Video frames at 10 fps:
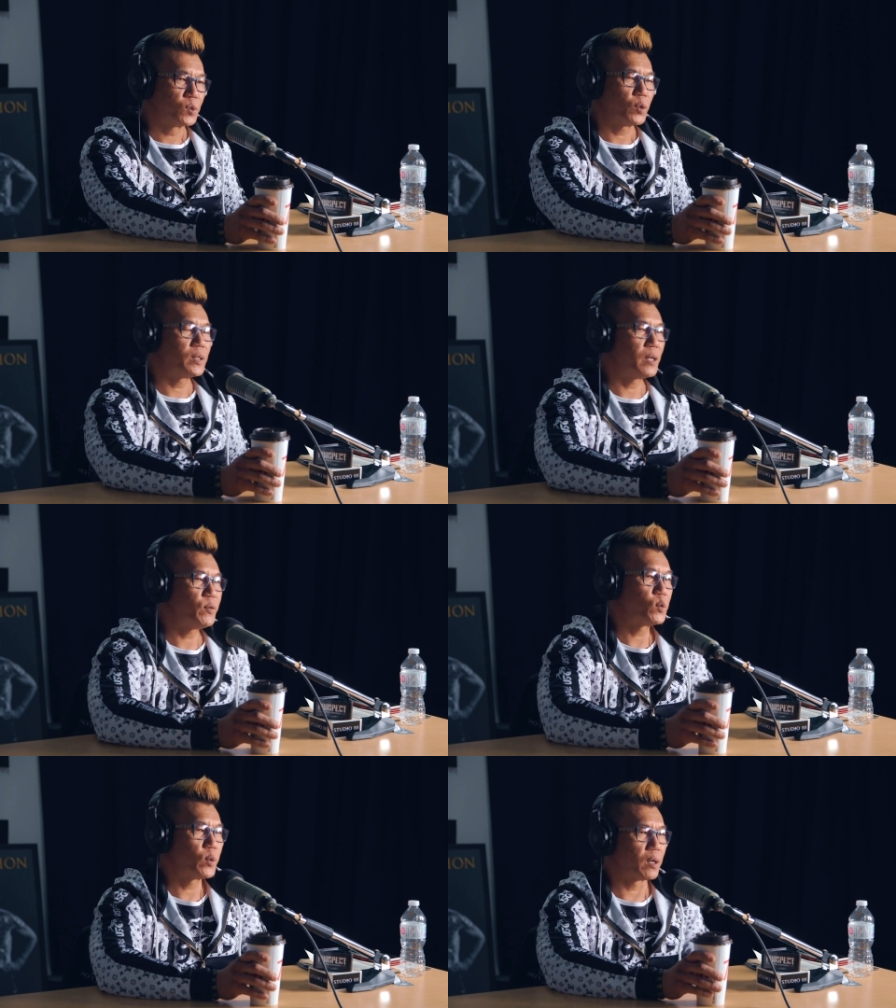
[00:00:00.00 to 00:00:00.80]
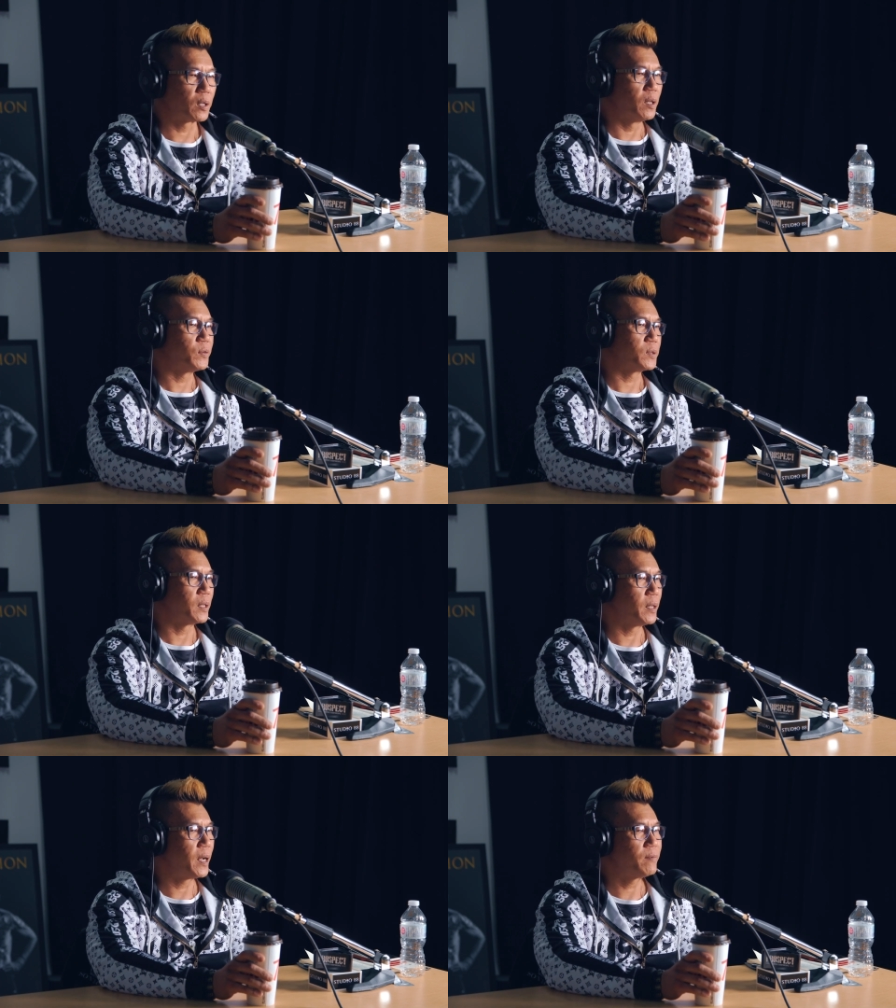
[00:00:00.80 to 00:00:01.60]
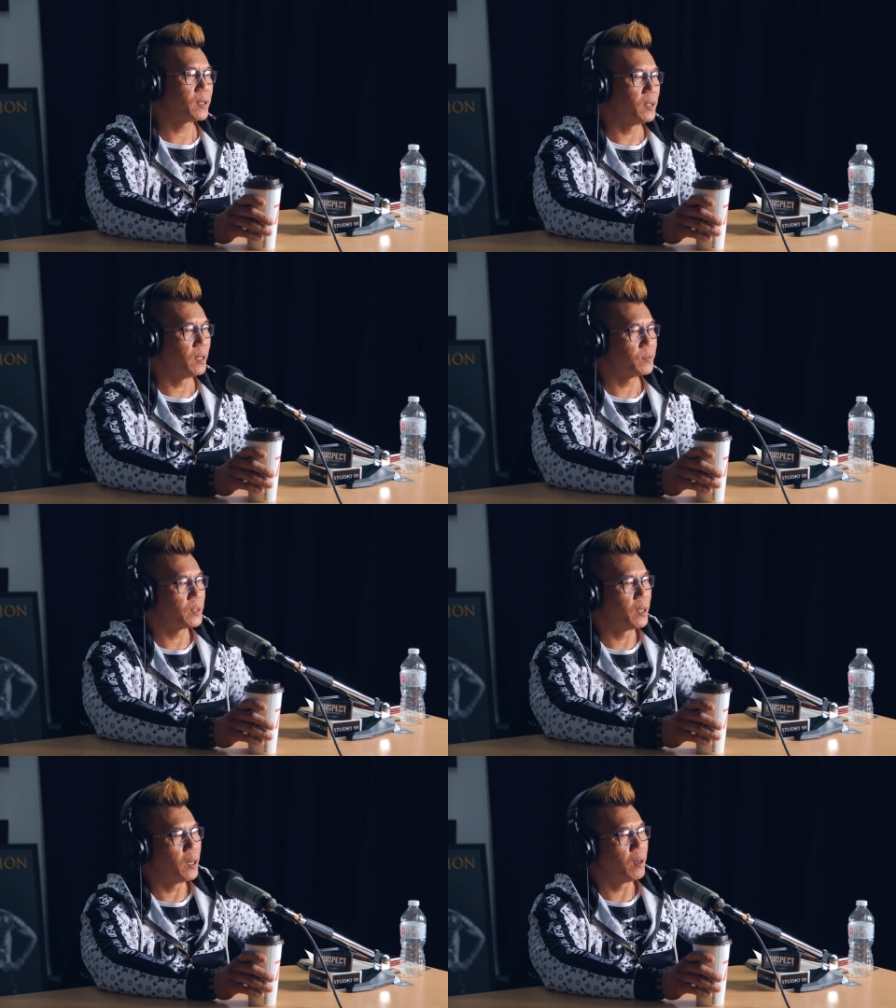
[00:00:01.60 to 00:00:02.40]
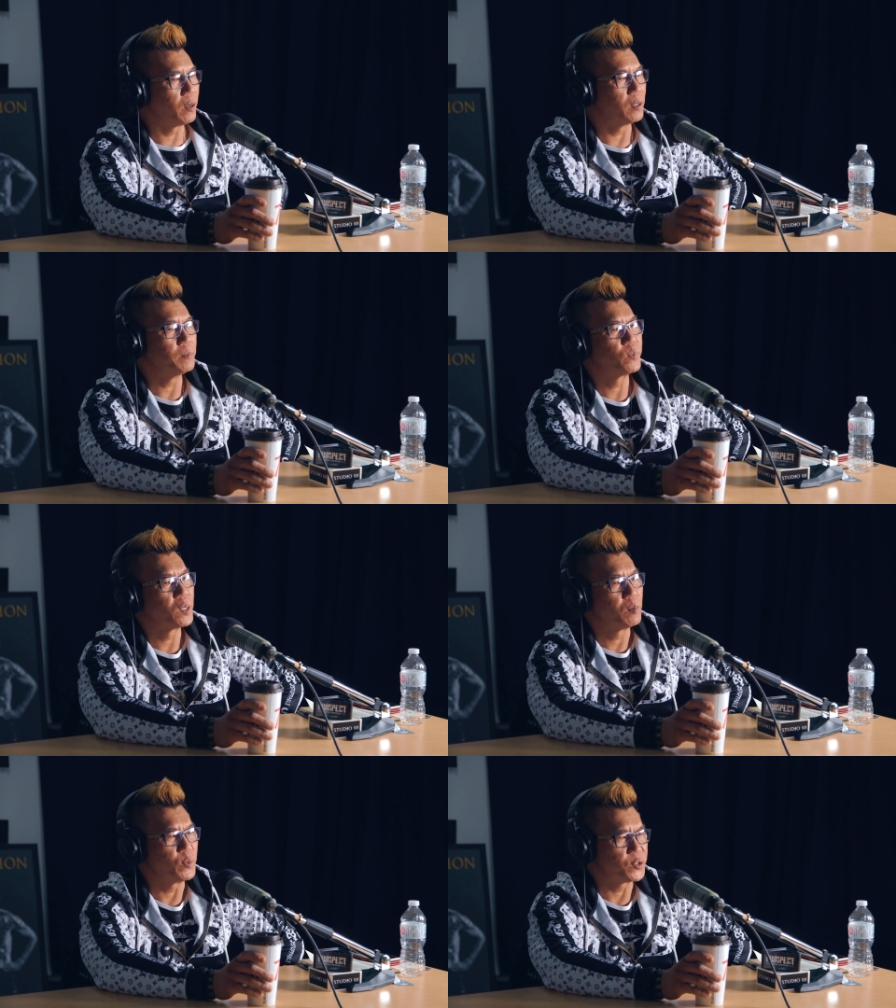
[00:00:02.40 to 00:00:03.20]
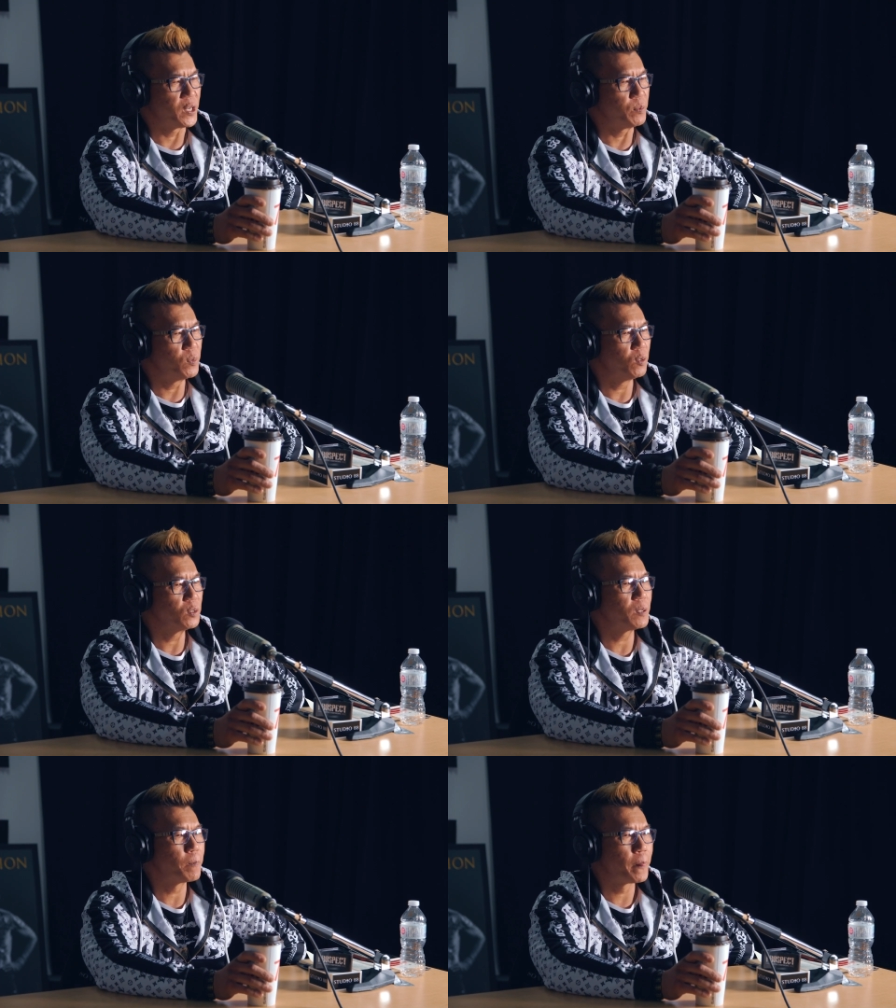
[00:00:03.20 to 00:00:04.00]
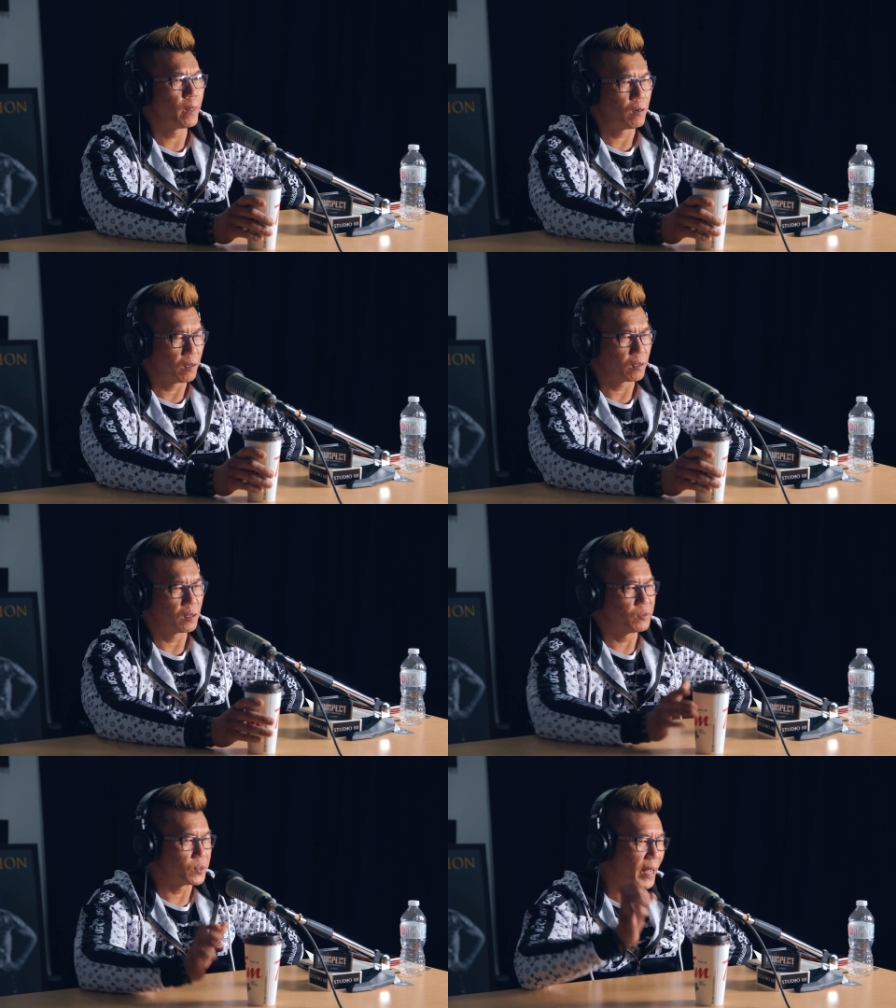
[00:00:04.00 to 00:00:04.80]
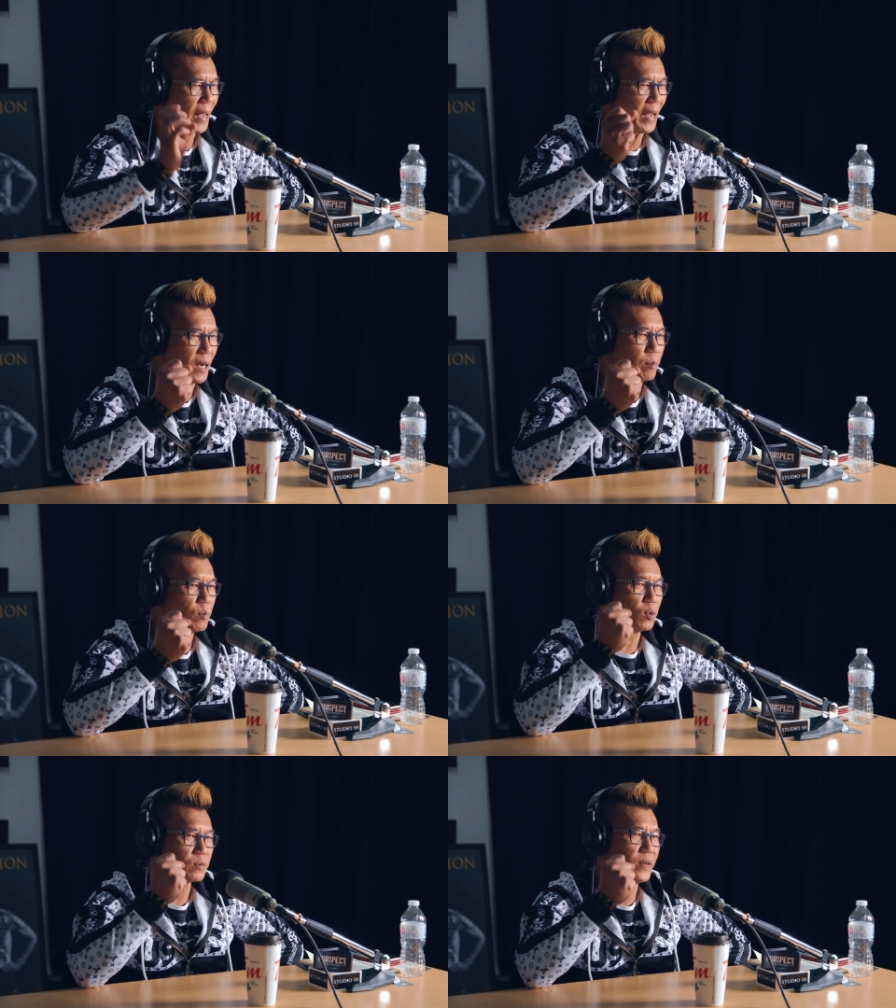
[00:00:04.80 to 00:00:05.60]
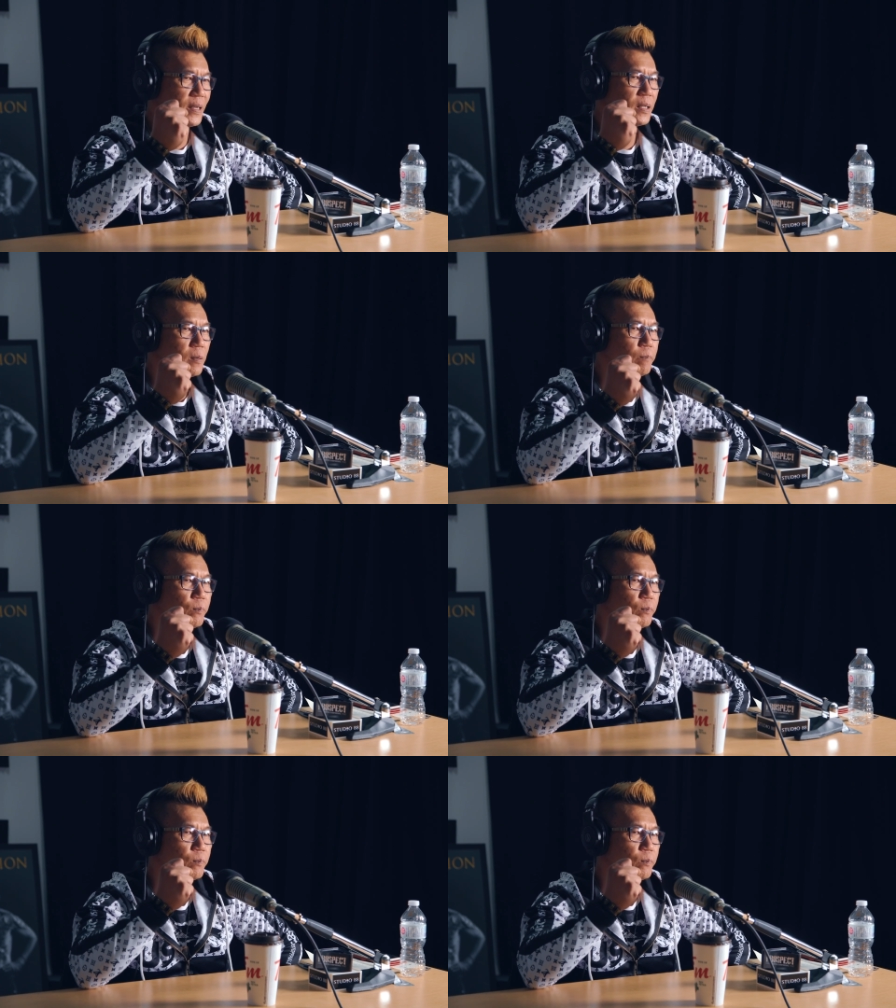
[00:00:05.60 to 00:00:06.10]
So the difference with our gloves is a lot of the gloves are machine mold. Our gloves are hand mold fitted.